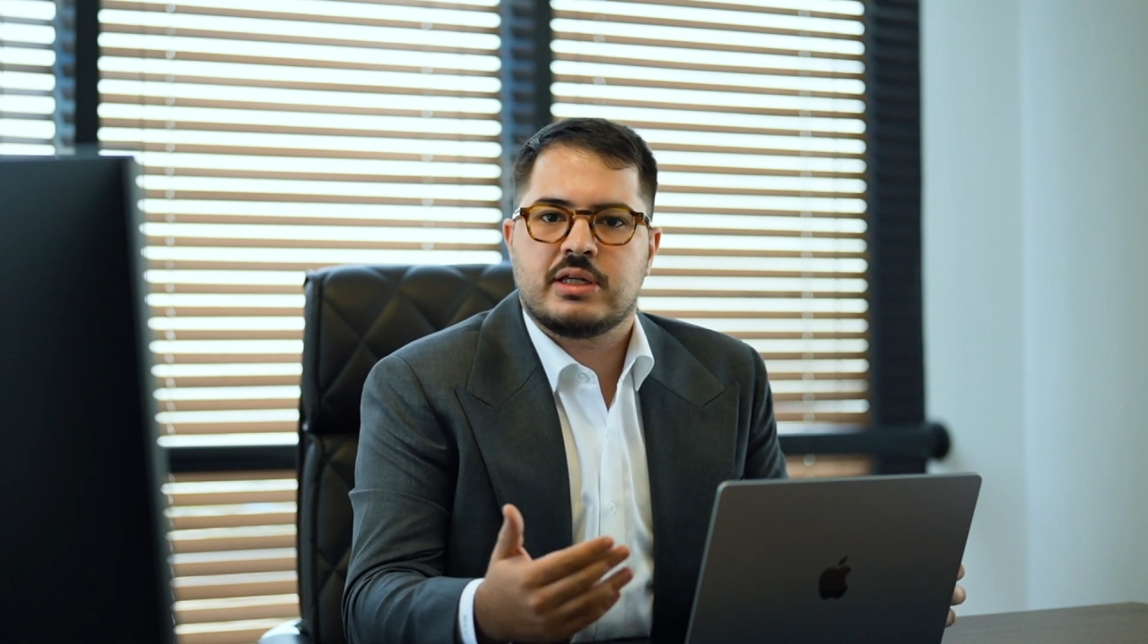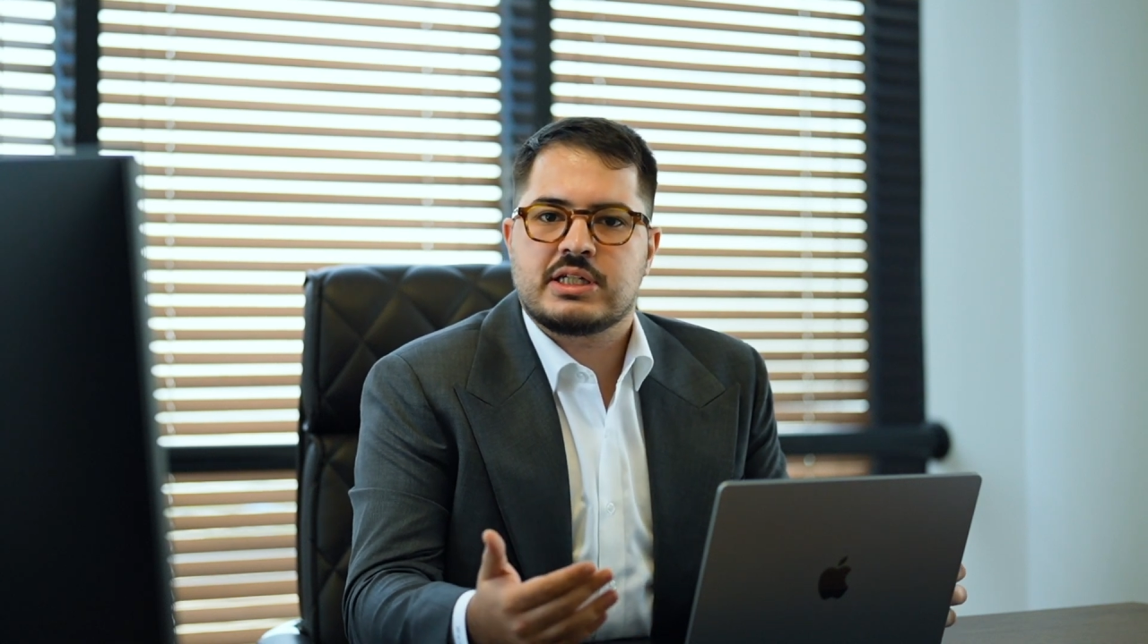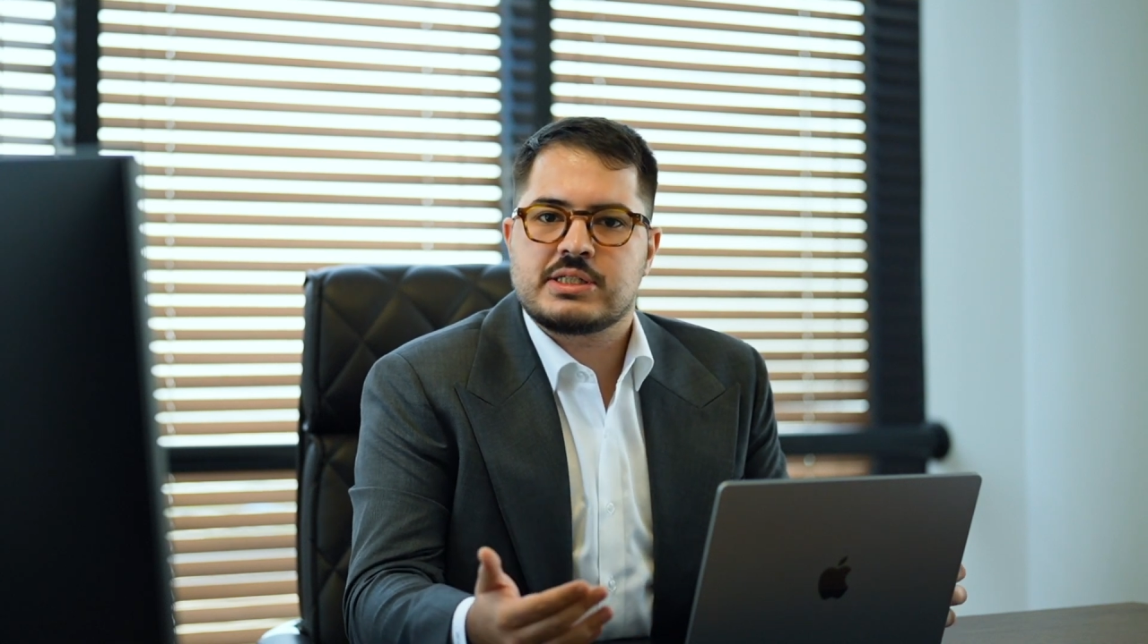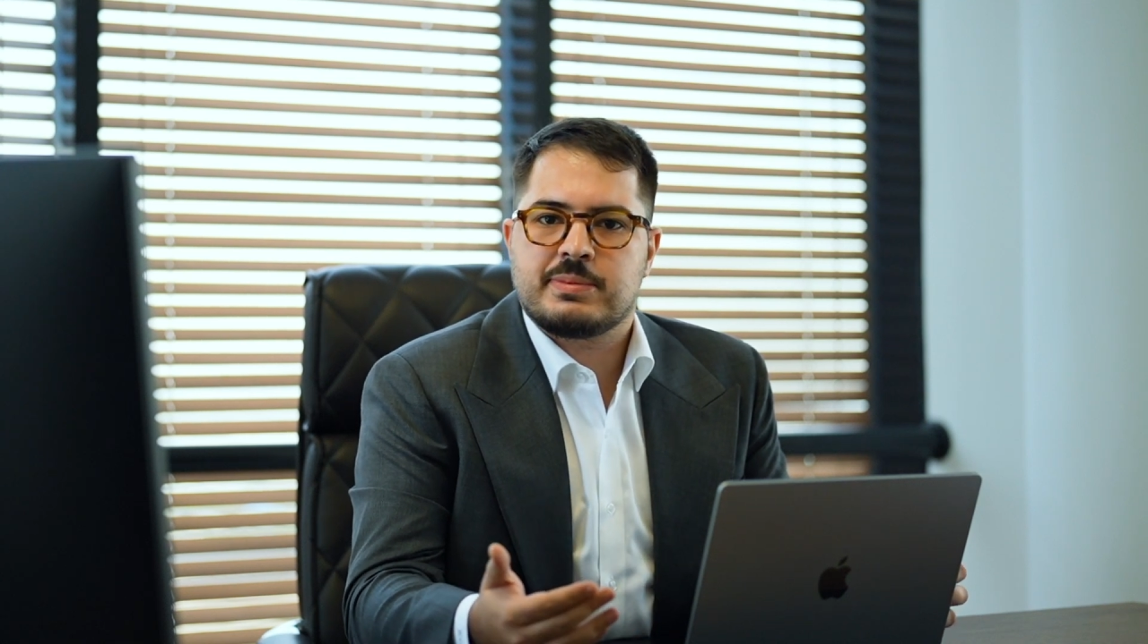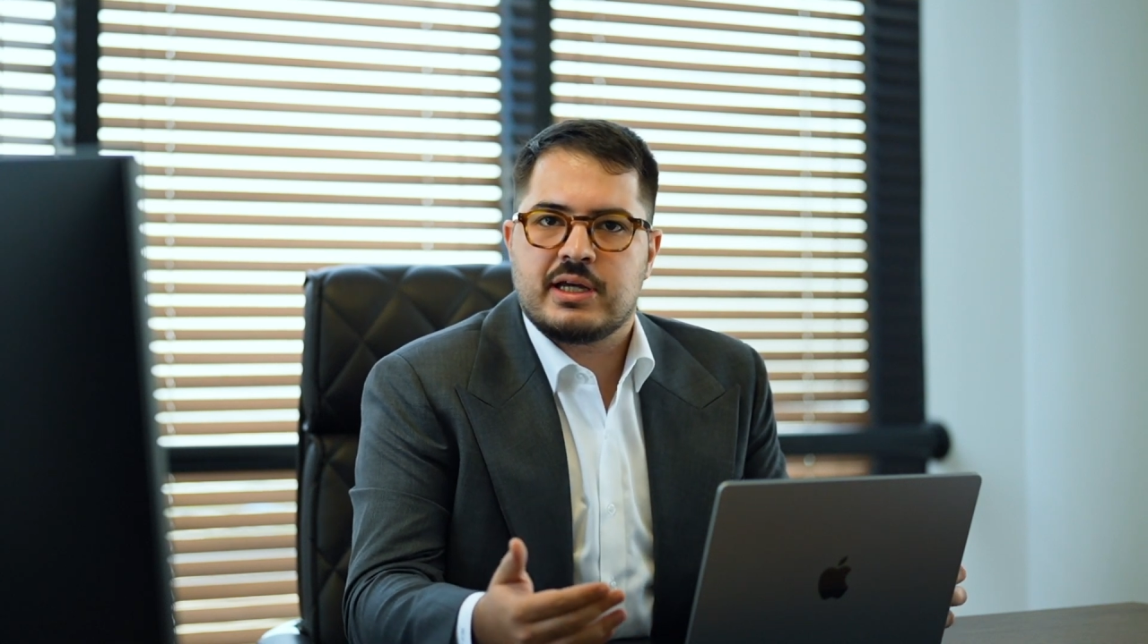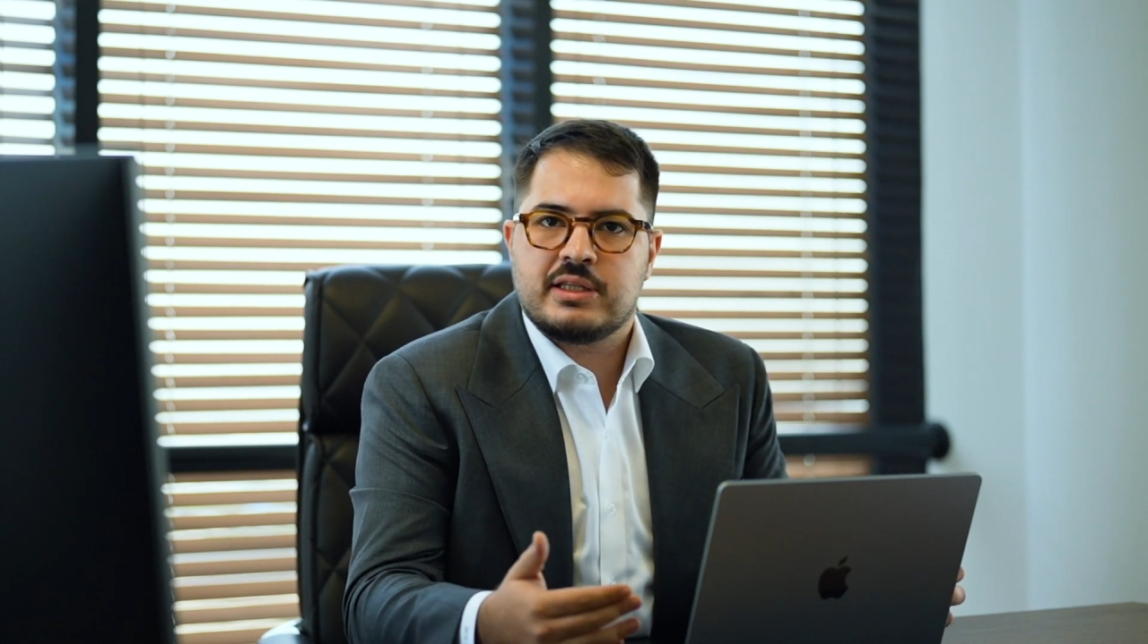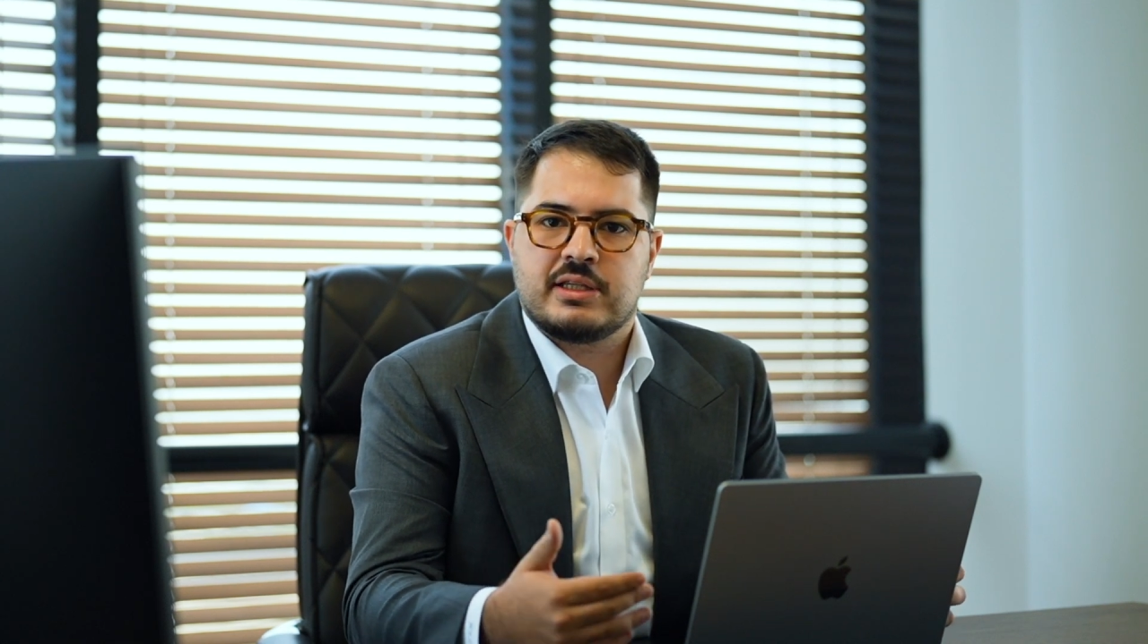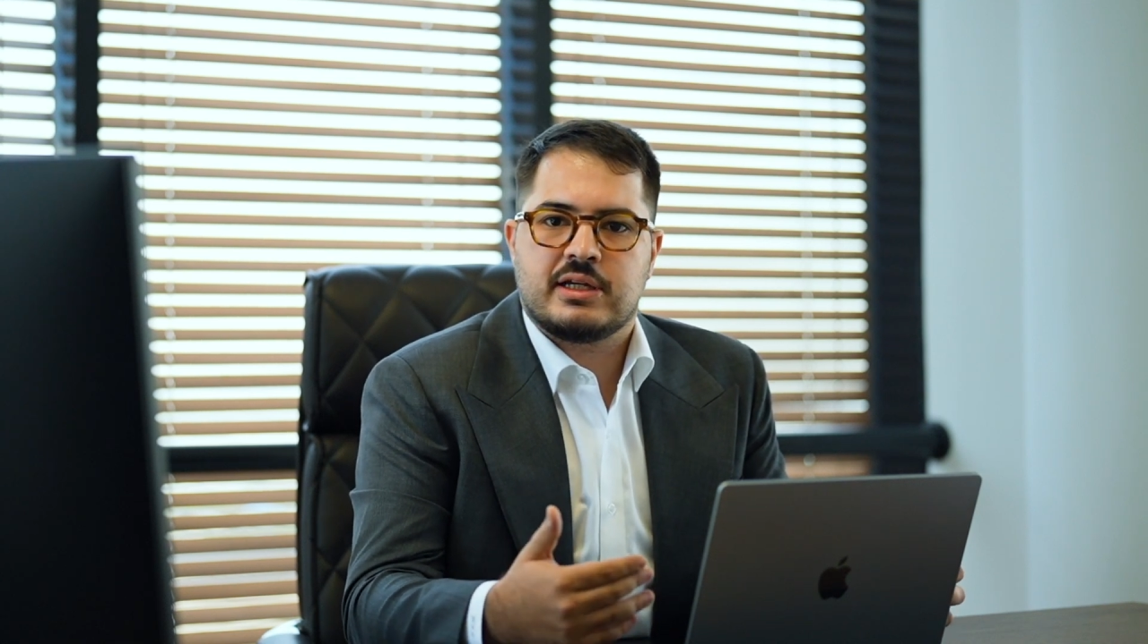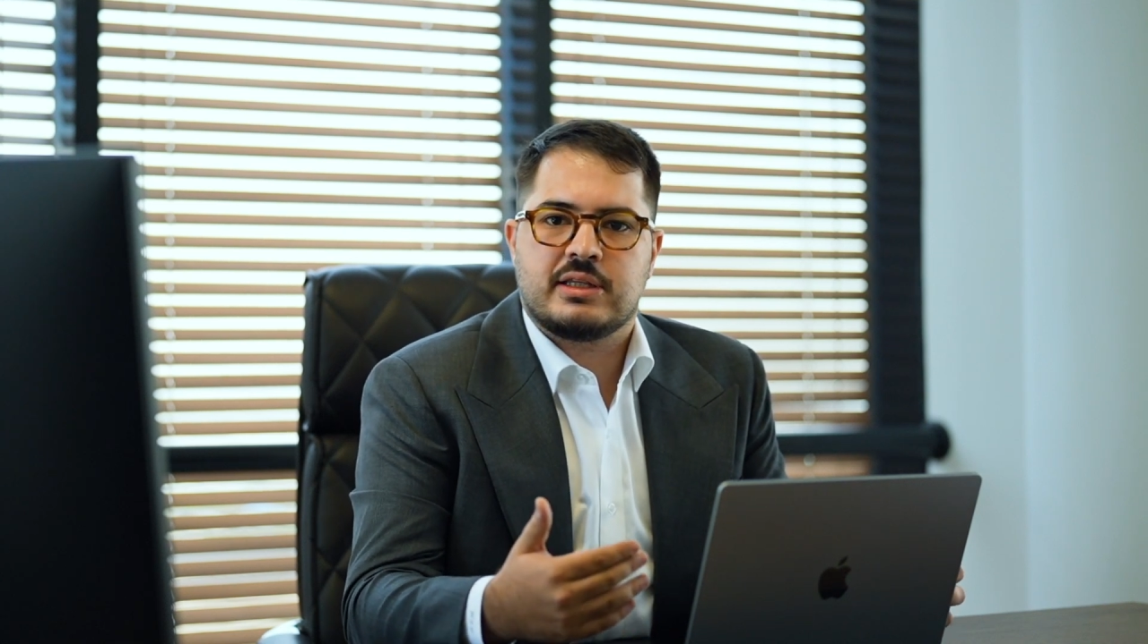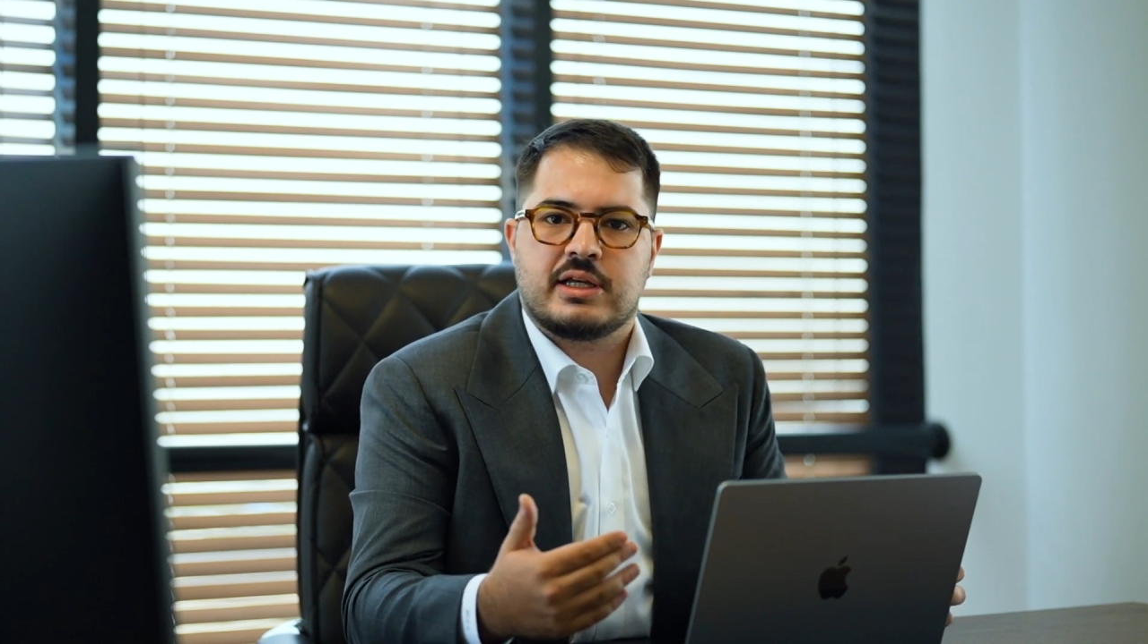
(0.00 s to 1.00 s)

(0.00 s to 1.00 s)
expand and